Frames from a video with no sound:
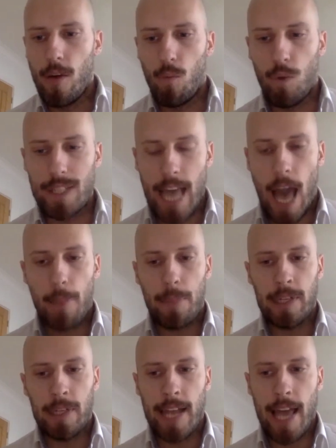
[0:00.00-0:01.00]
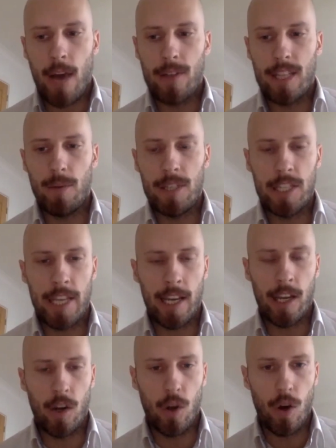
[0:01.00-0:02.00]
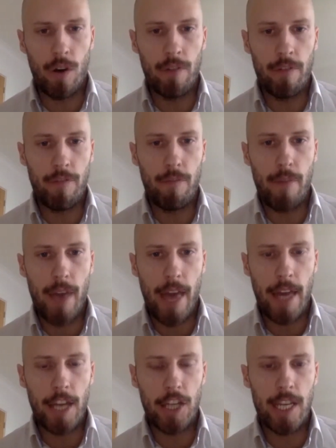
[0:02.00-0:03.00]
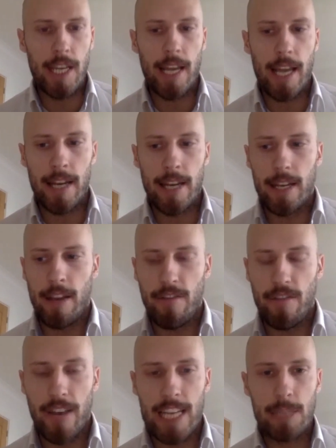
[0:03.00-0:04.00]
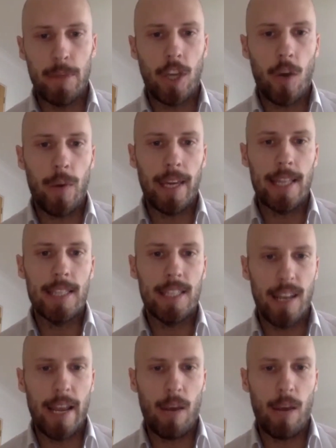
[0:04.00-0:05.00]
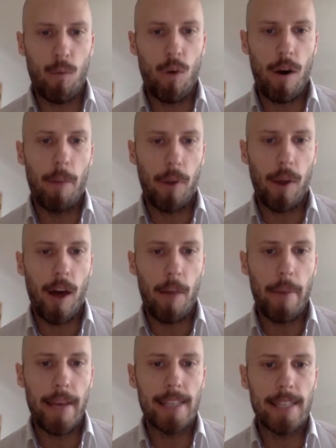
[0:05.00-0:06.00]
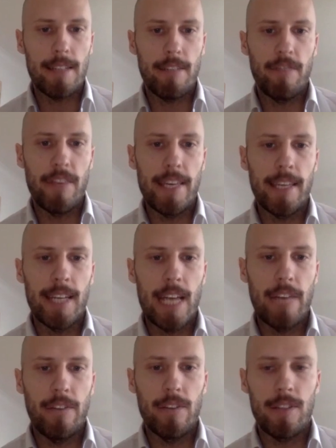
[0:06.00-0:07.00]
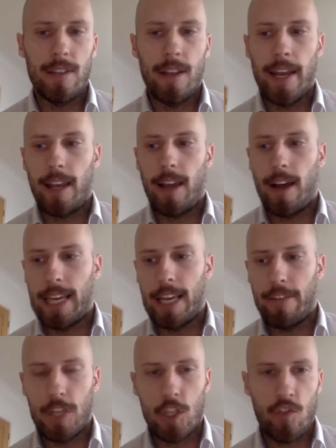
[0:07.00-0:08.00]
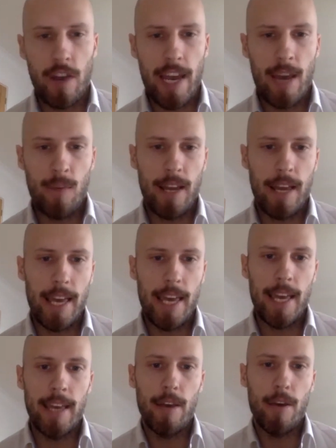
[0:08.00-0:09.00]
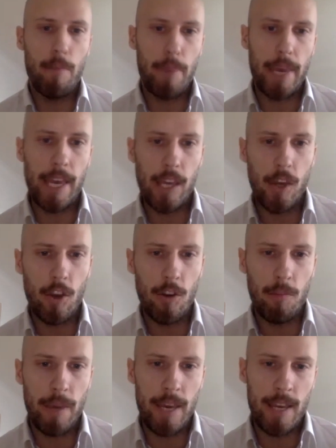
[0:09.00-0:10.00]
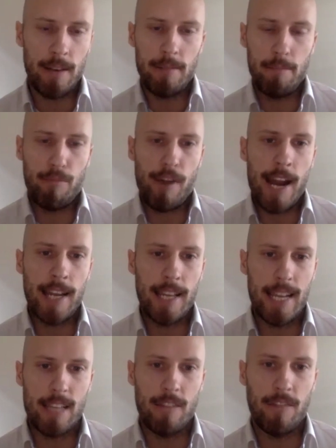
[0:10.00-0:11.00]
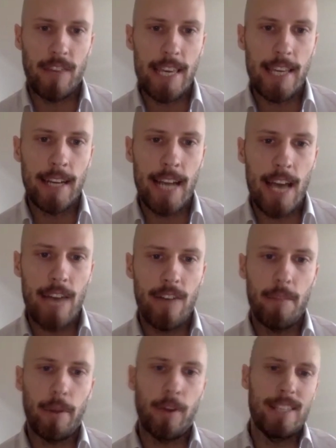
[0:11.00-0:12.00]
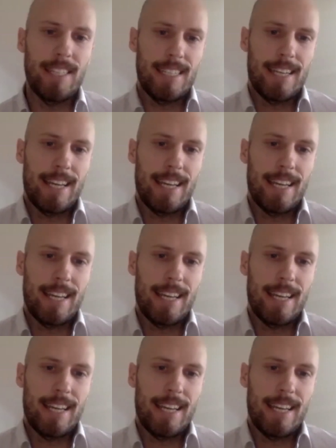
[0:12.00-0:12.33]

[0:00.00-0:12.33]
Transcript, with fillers: what's happening now is that we're seeing a lot of energy and investment going into like what are plant-based vegan leathers like mm. i hmm. get frustrated when i hear pu being branded as a vegan leather because yeah